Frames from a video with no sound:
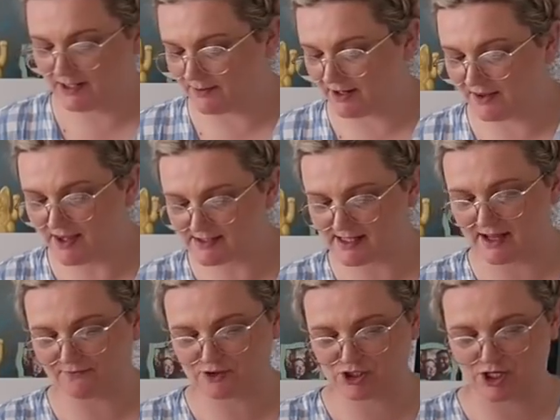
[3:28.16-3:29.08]
Anyway, that's
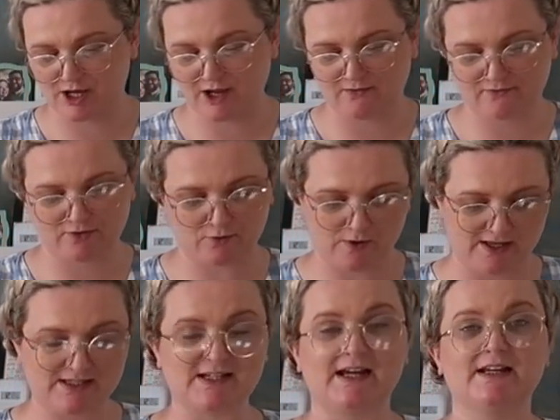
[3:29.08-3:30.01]
that for, uh, for
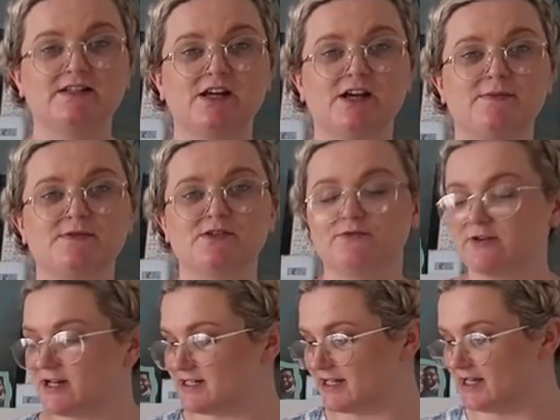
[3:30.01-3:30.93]
Wednesday in terms of
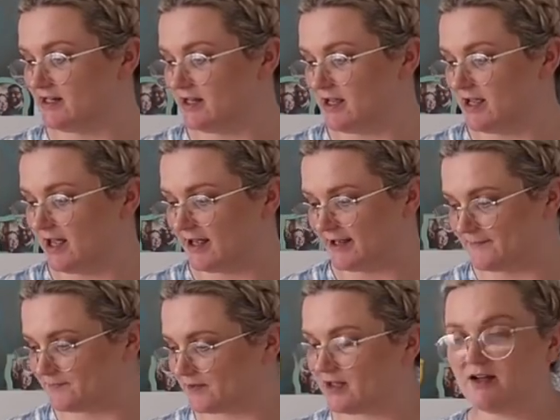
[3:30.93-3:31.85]
reading.
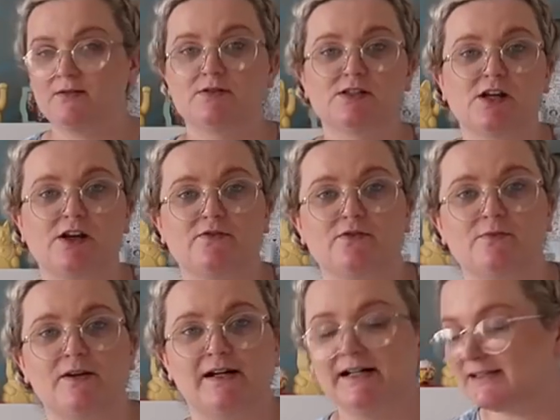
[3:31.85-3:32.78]
Um, I'm just home
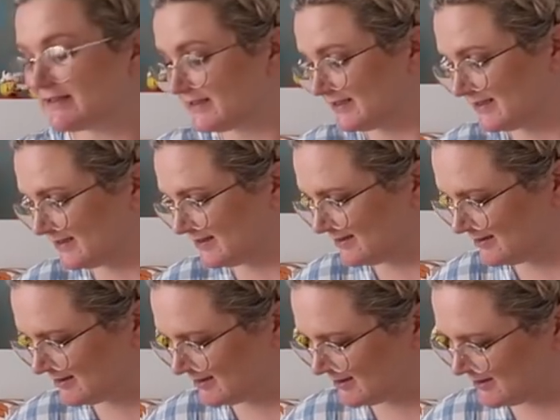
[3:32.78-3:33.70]
from work and
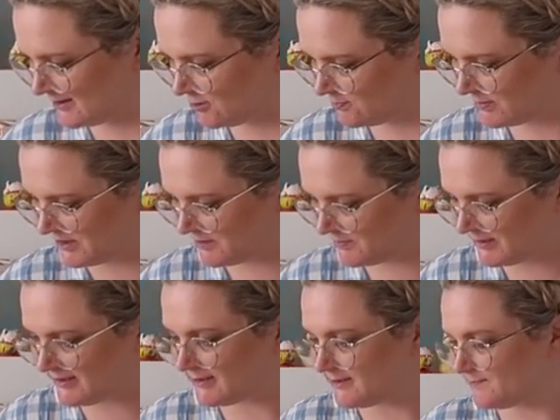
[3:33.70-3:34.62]
look at this little
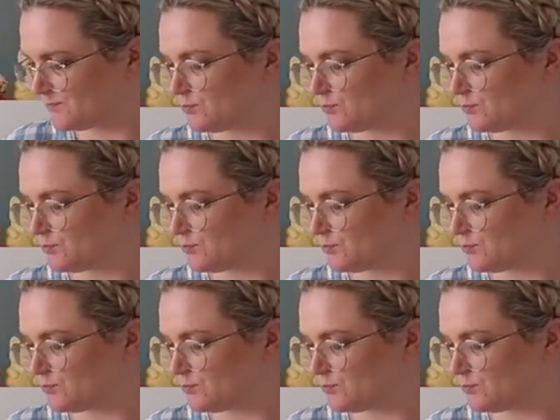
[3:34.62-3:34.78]
baby.